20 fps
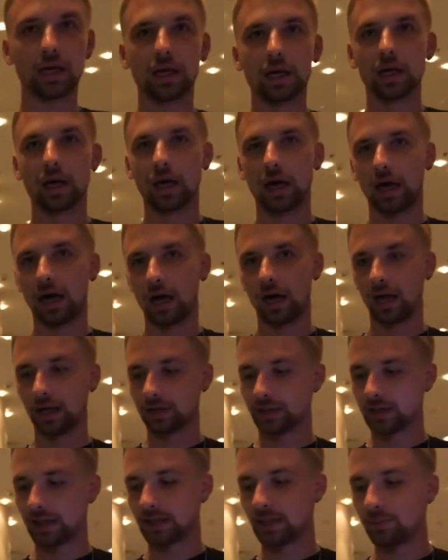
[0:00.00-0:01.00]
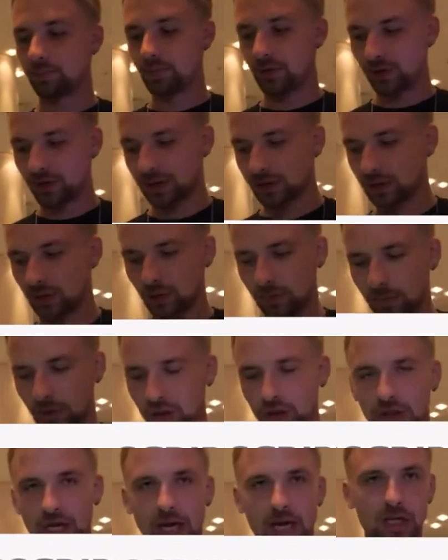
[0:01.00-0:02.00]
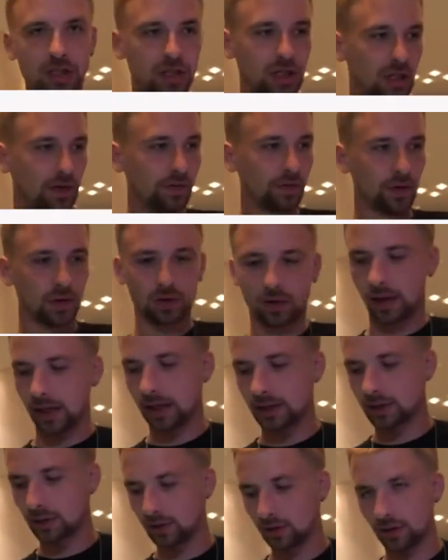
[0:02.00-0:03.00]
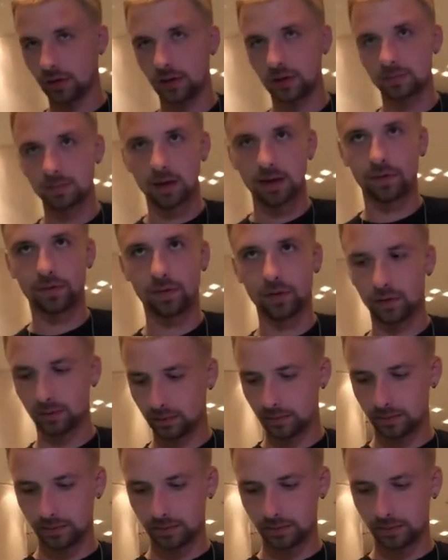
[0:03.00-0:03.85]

uh, that appearance could be changed in a few clicks on your smartphone.